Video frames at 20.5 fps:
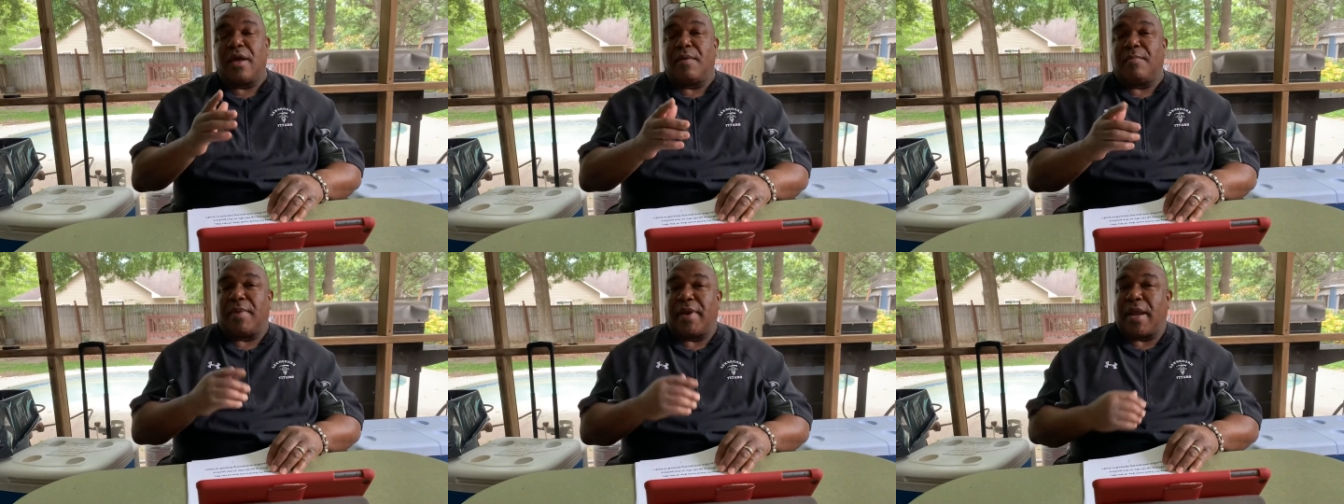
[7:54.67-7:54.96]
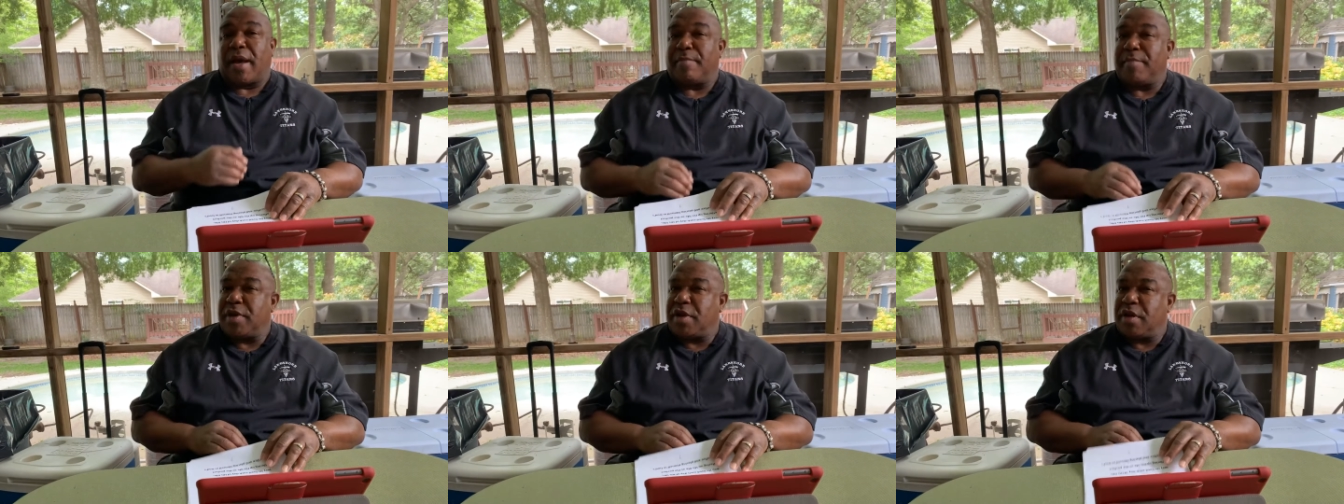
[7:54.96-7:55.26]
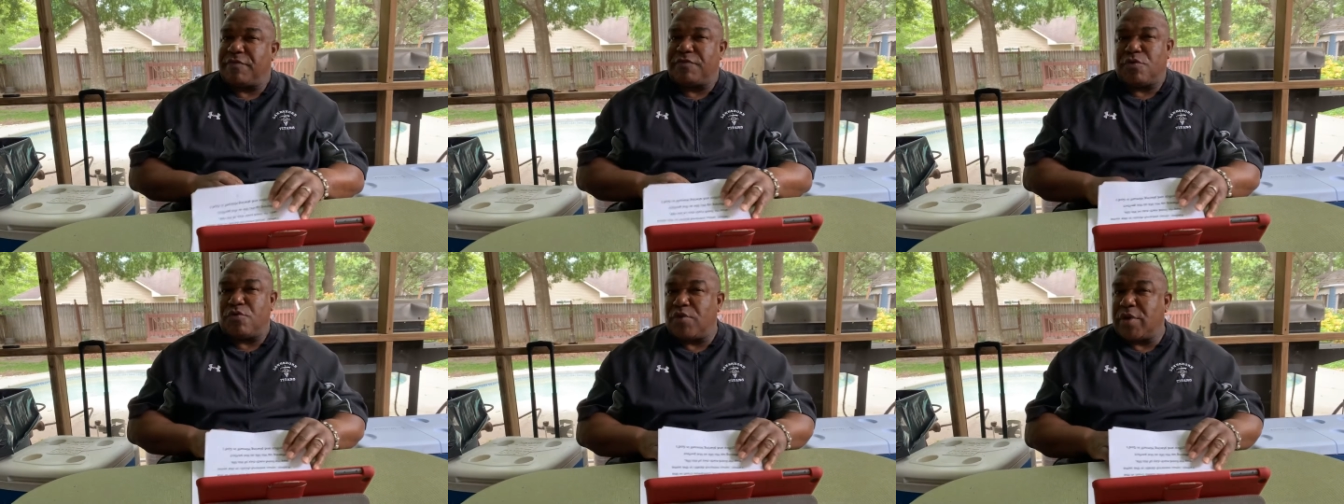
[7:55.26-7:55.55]
But how many
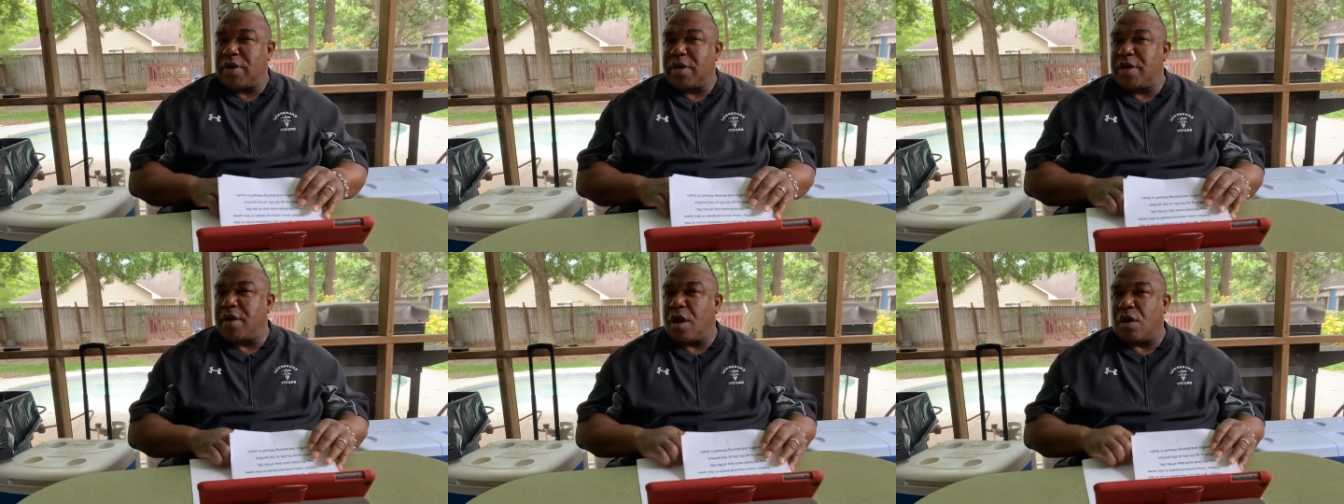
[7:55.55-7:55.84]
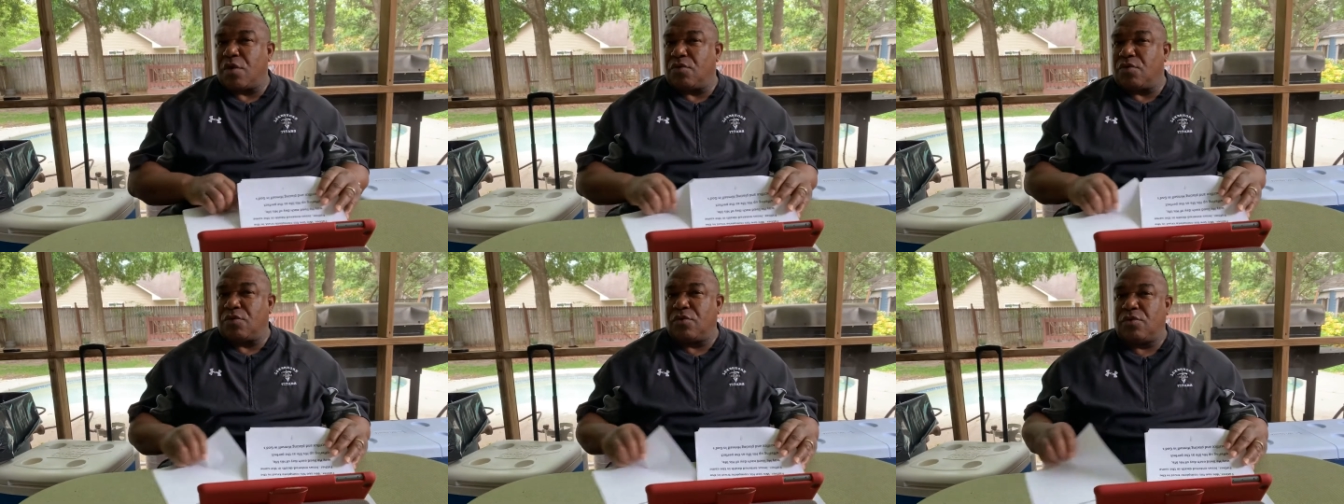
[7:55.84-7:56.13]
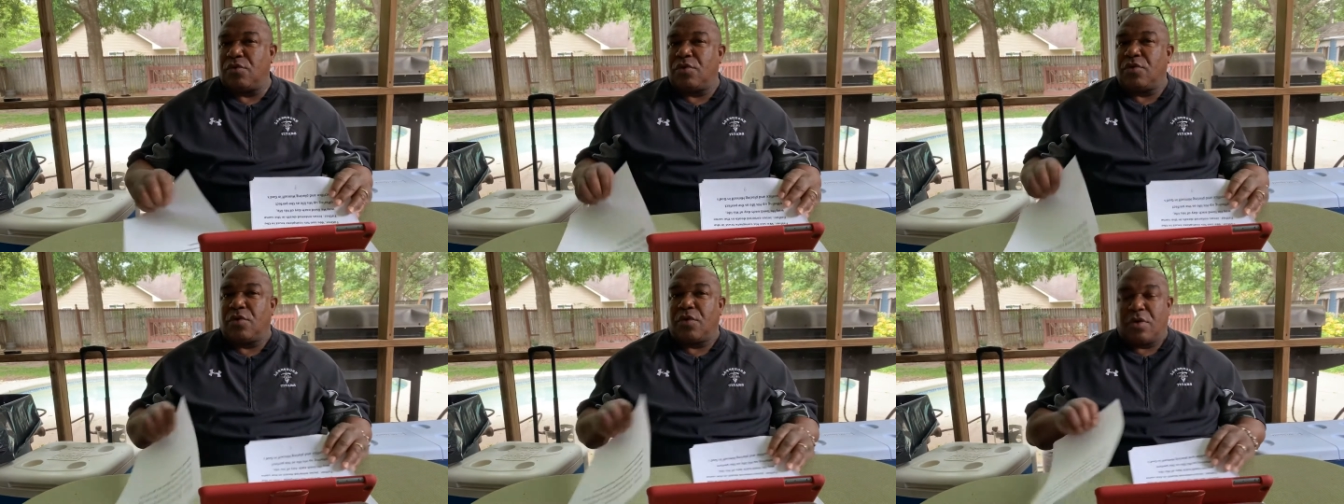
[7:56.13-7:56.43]
of you really know
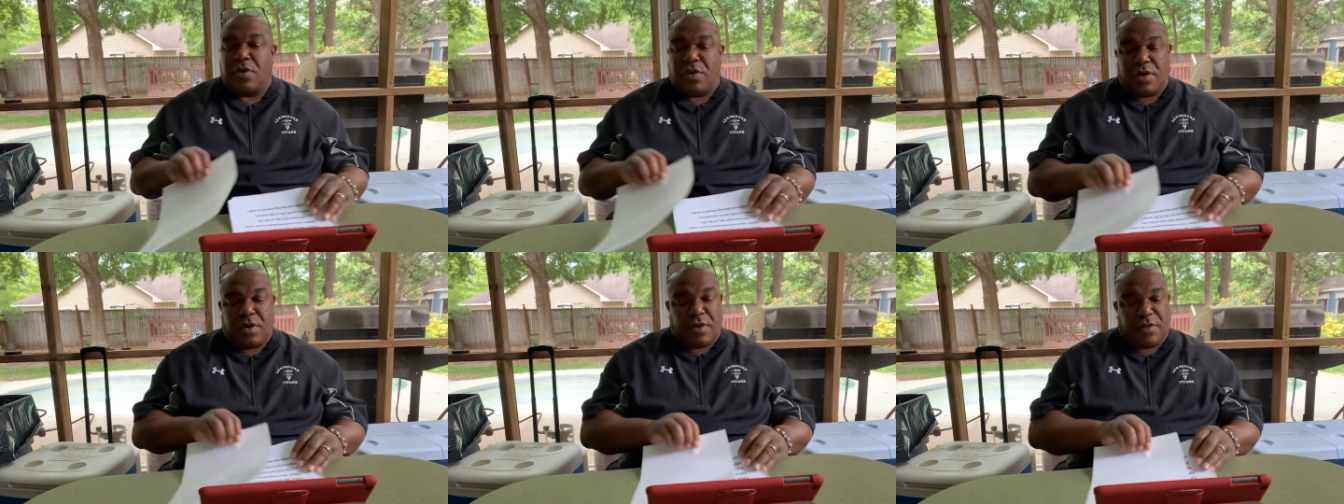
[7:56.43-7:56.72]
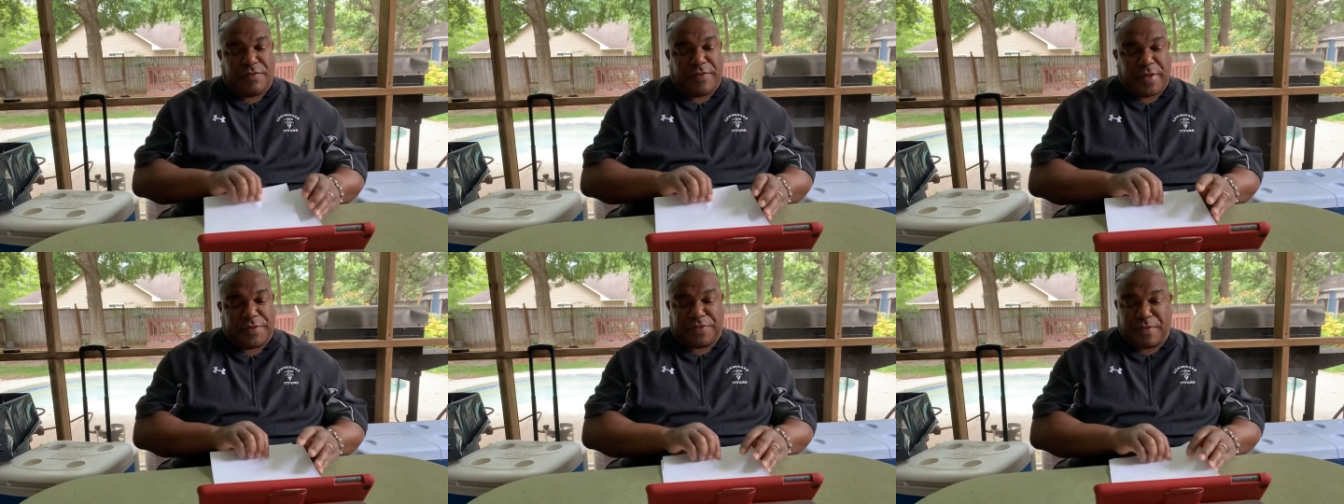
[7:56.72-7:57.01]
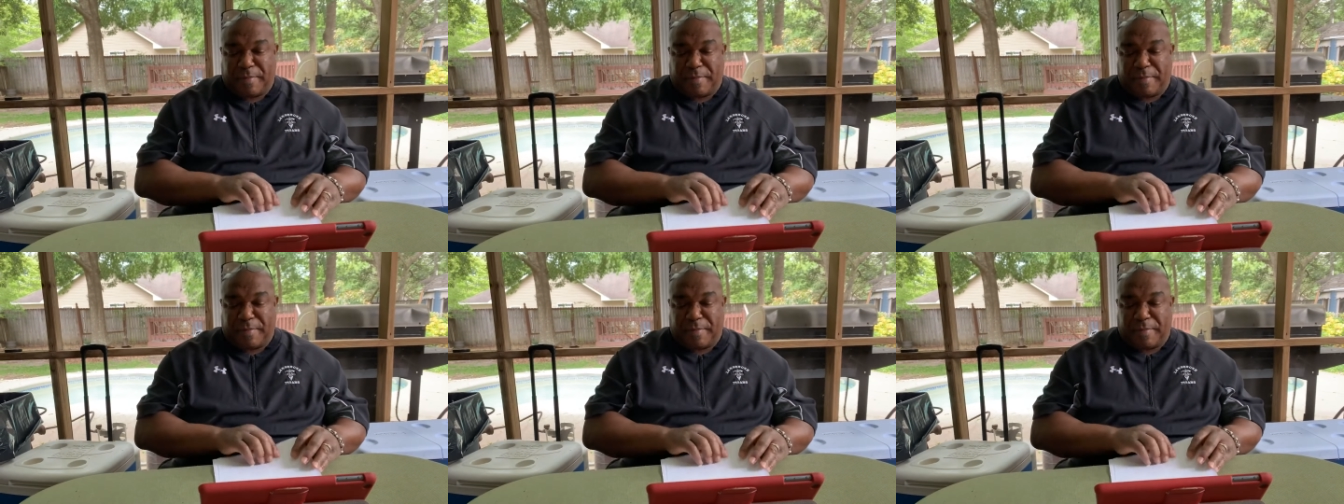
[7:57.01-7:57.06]
that